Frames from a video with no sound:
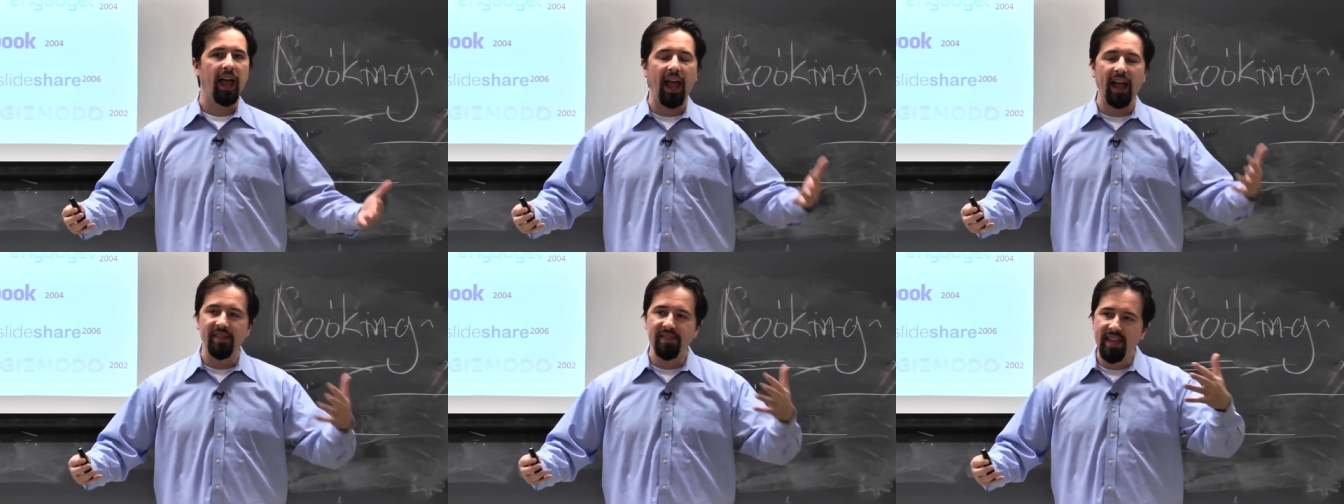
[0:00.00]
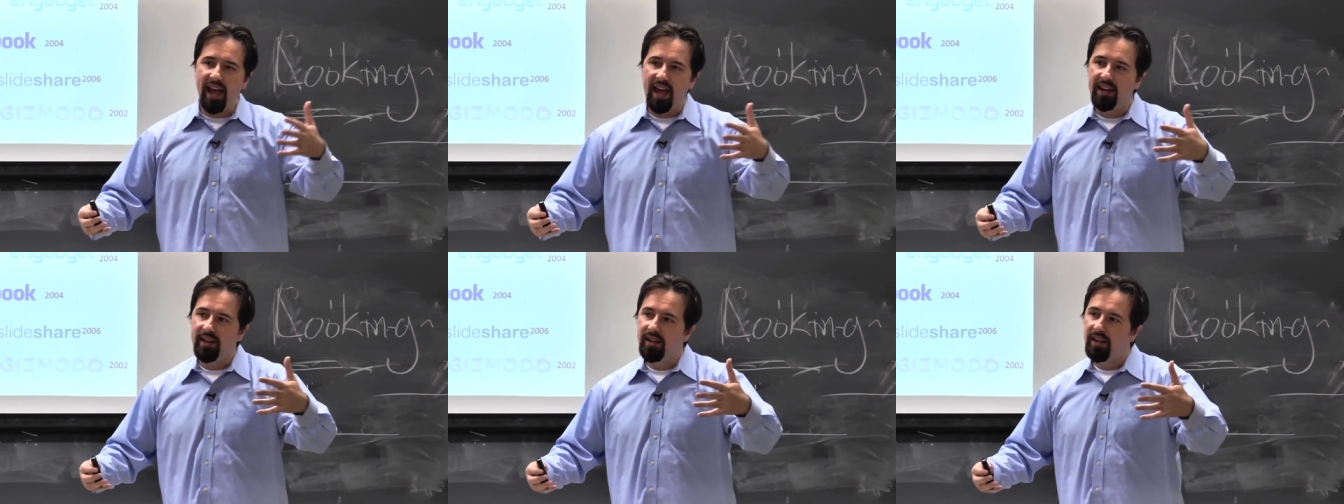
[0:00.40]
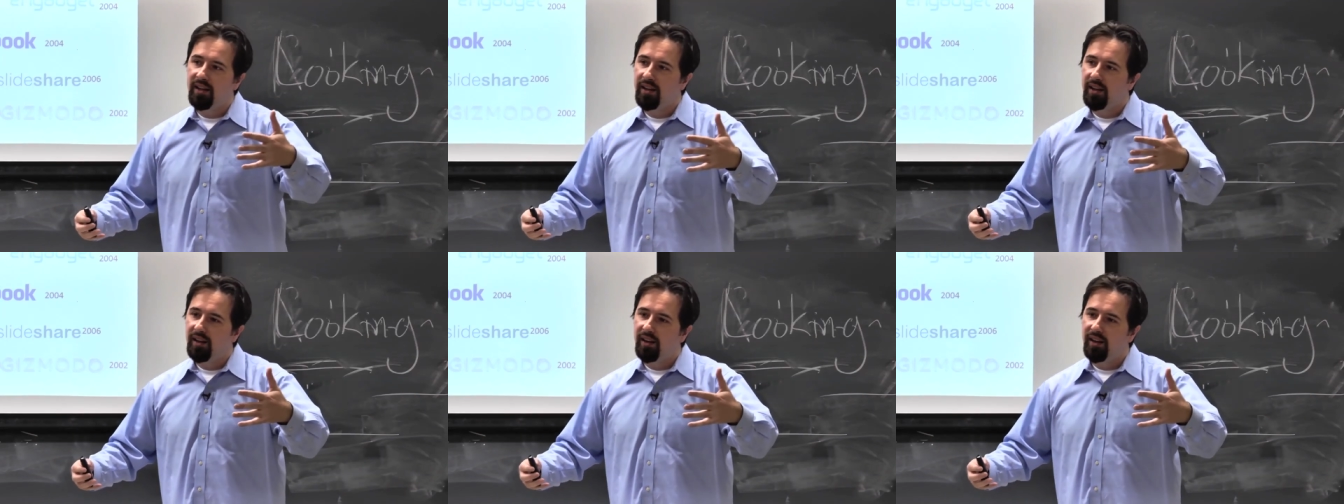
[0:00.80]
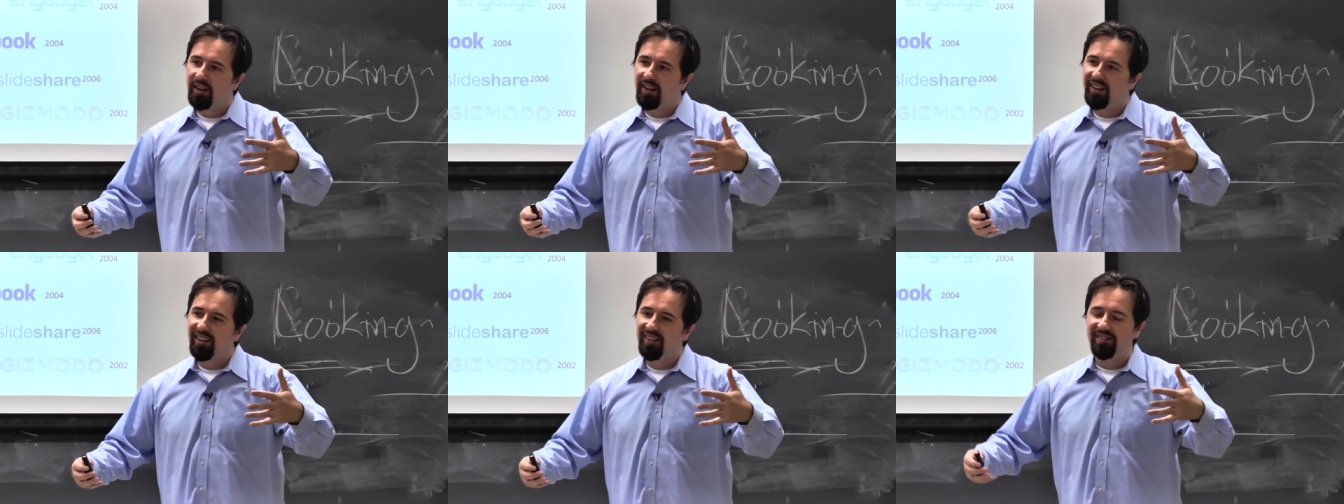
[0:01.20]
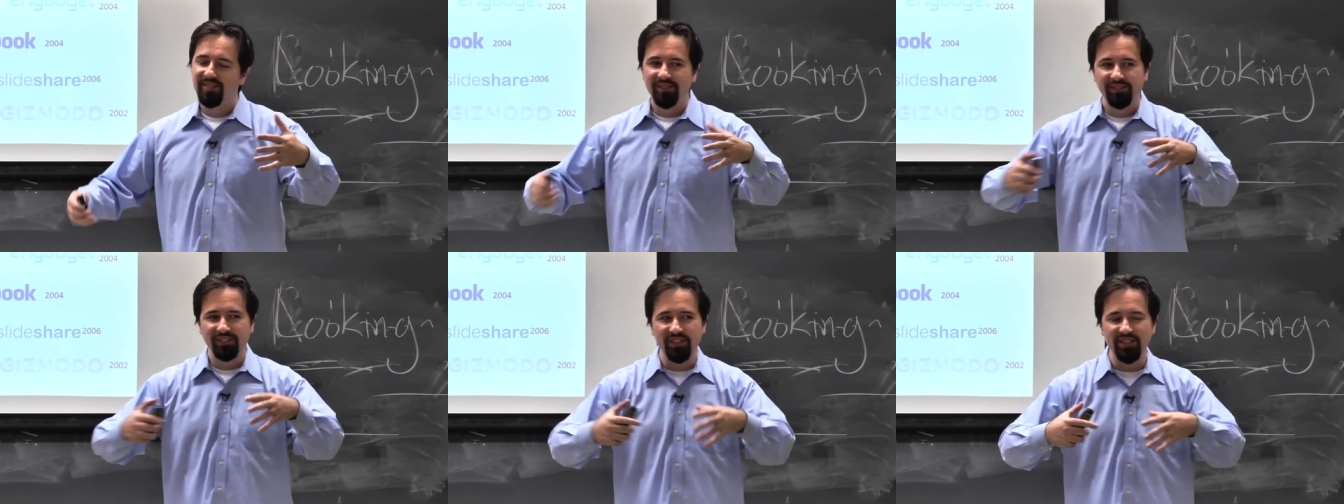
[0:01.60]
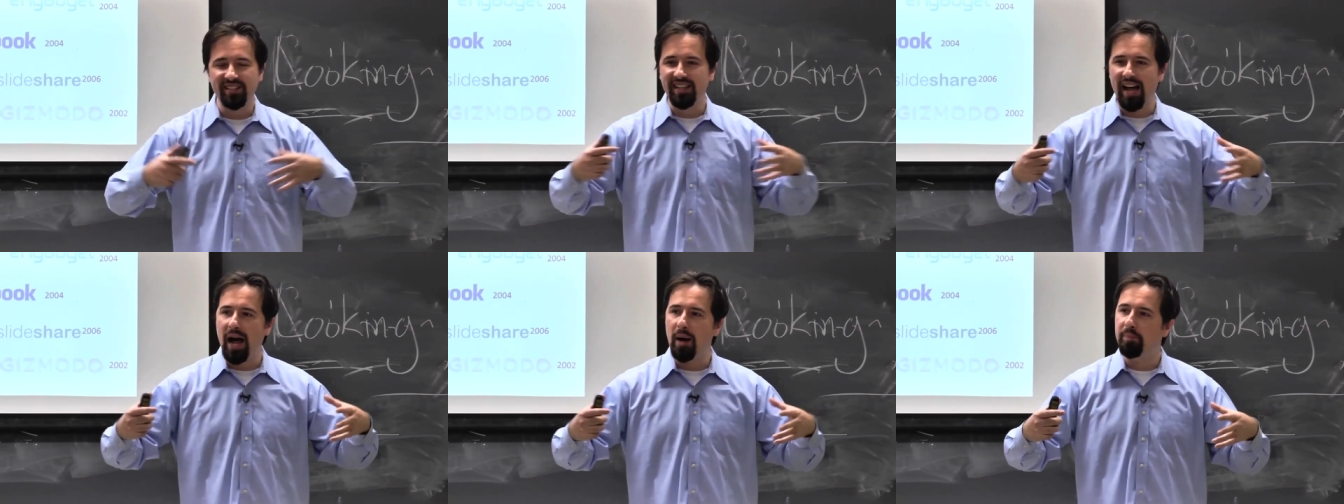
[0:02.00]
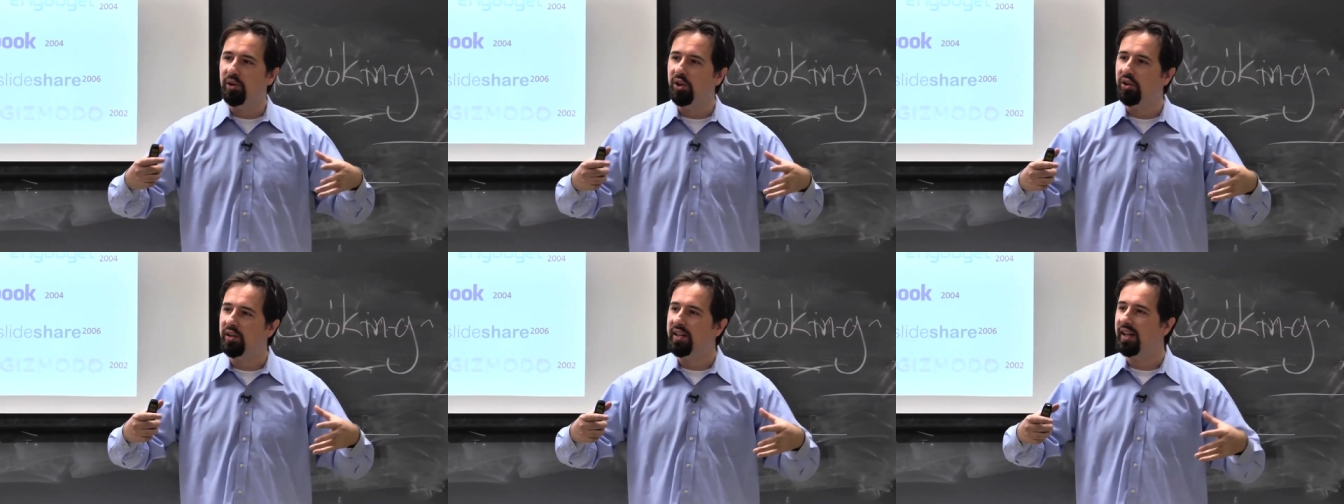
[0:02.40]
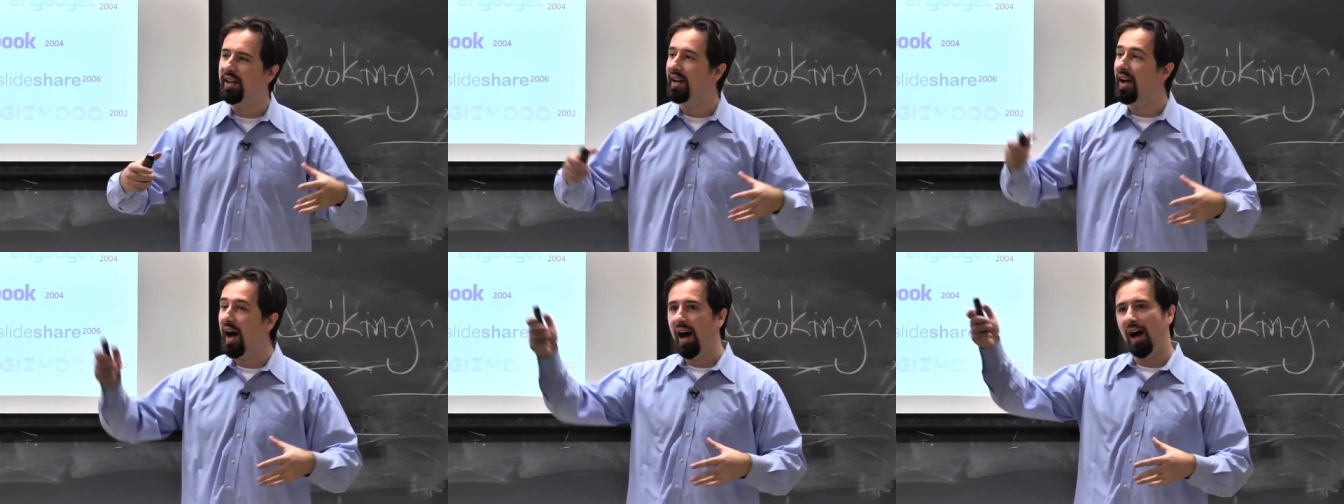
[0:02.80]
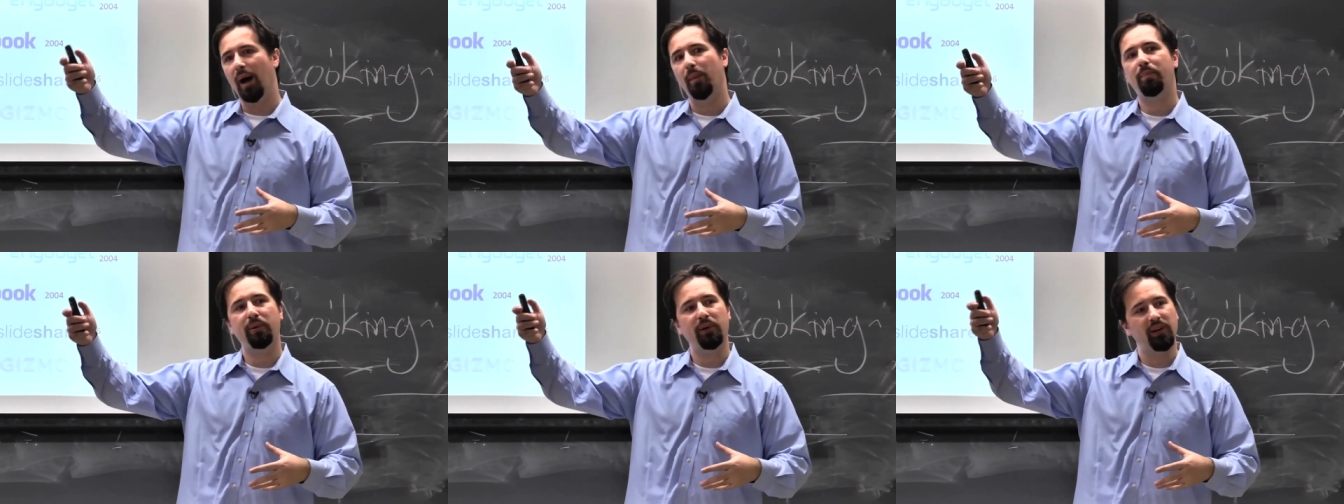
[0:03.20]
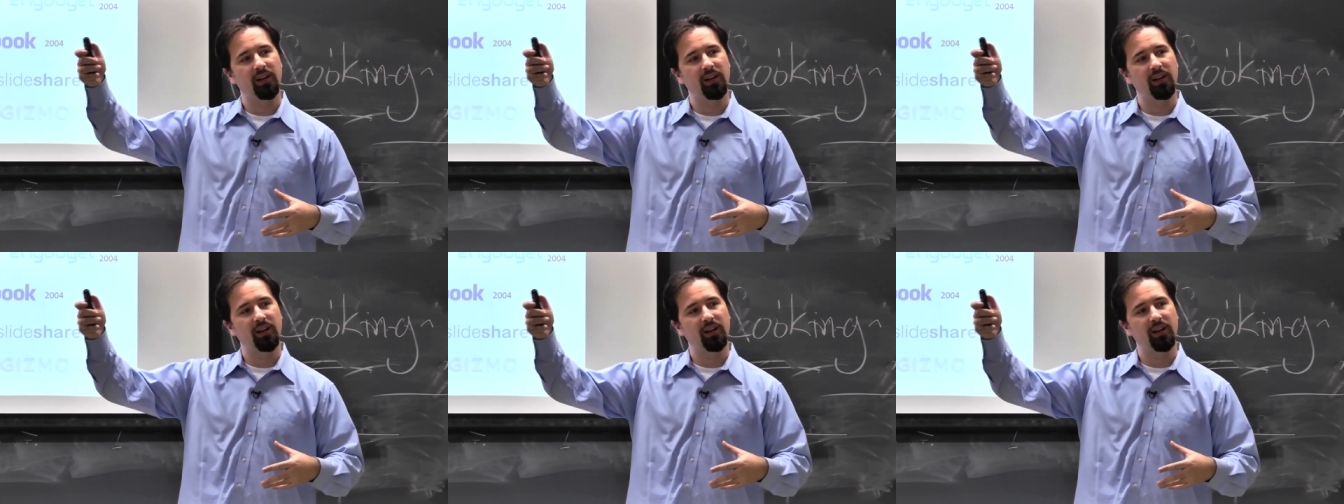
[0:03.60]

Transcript: And then to stop looking up